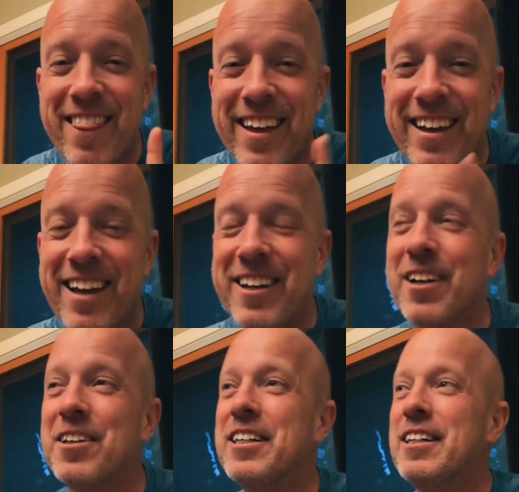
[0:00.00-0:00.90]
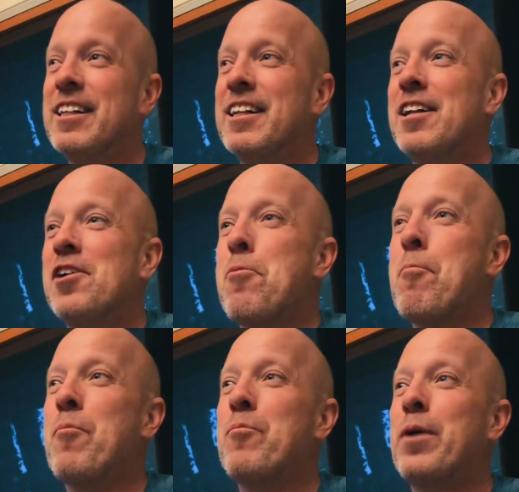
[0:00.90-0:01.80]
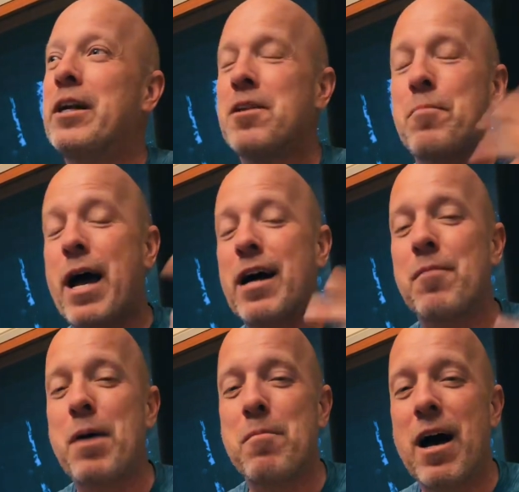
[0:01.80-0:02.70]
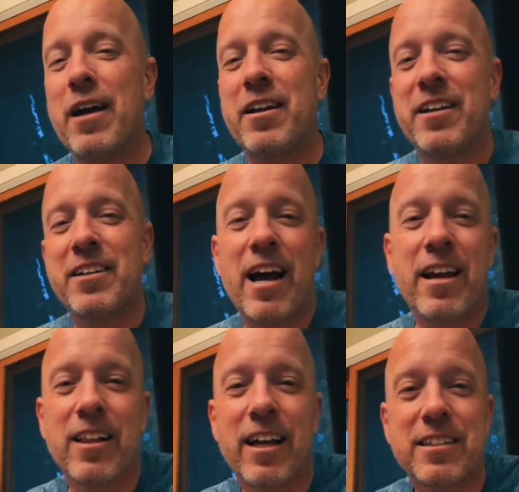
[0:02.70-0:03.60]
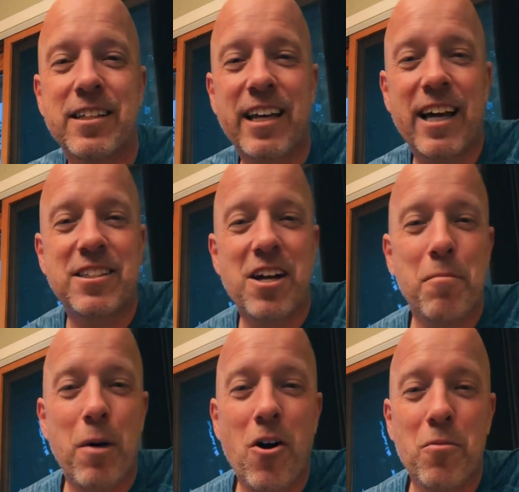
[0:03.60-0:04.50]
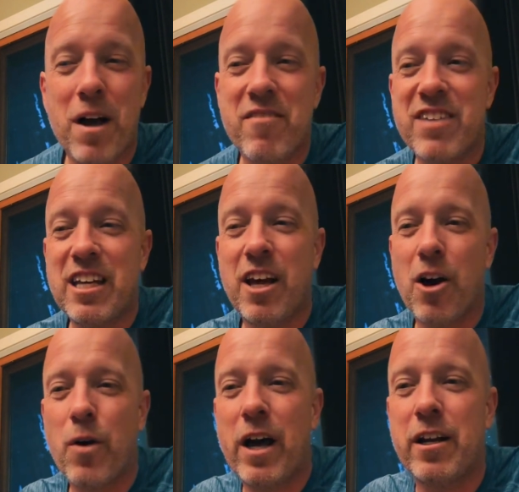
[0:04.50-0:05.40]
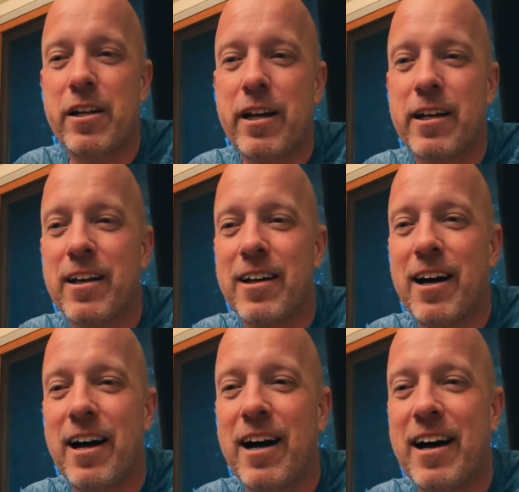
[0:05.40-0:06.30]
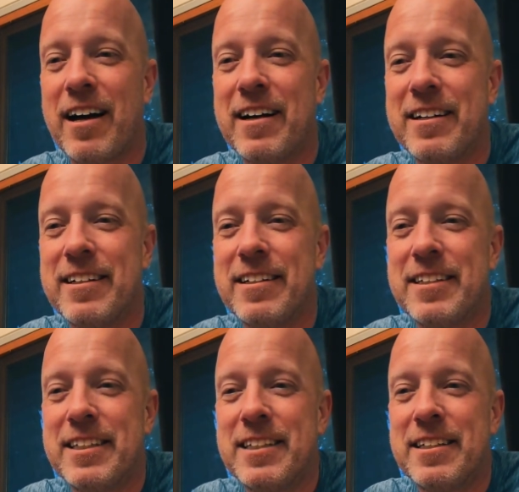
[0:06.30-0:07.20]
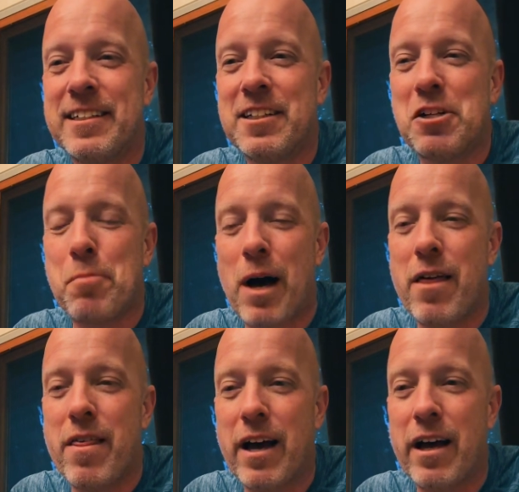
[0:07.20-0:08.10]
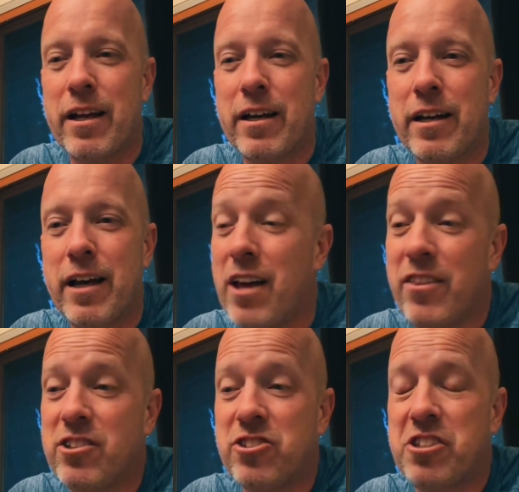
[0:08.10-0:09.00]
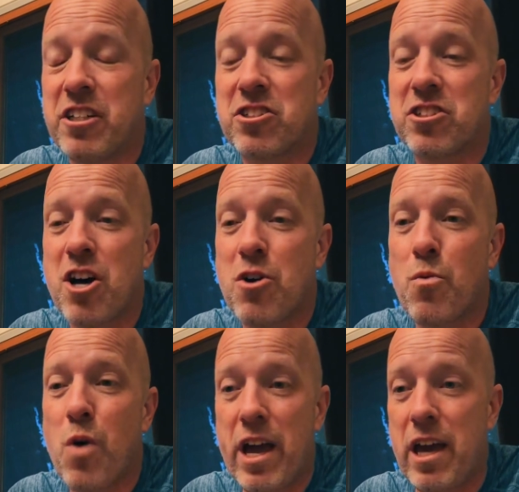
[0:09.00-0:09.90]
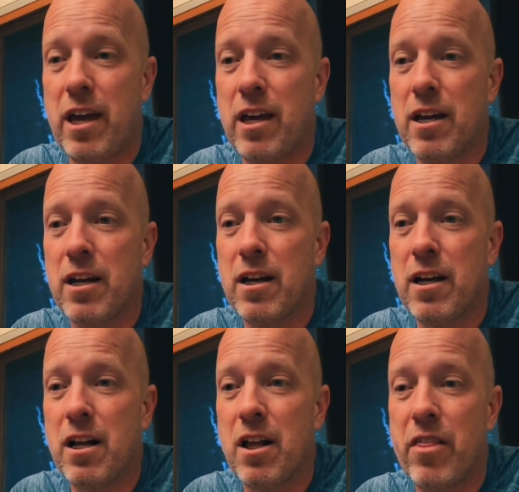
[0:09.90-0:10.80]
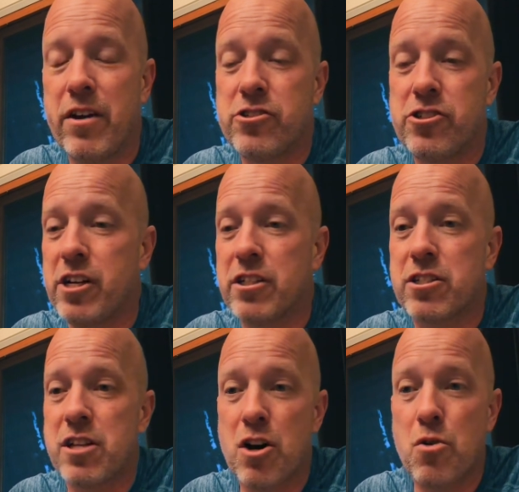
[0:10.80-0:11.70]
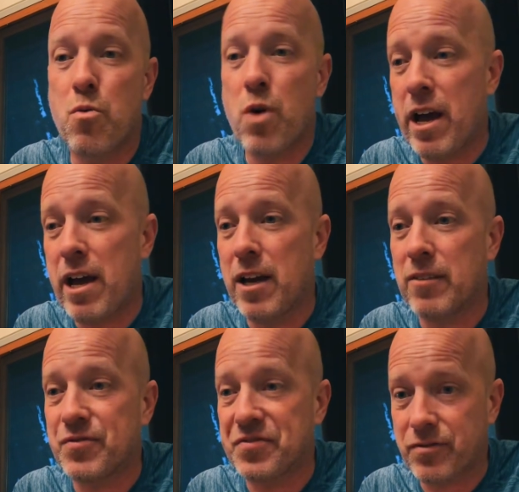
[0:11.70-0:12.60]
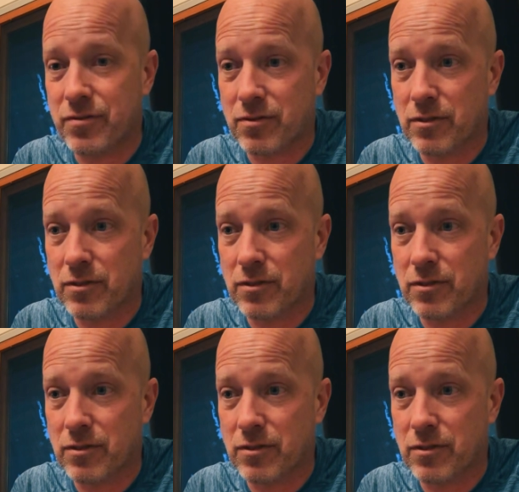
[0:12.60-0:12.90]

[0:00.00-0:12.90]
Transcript: But I think I do. But in the back of my mind, I'd kind of like to catch up all my video editing uh, by then. And there's just no way. There's just no way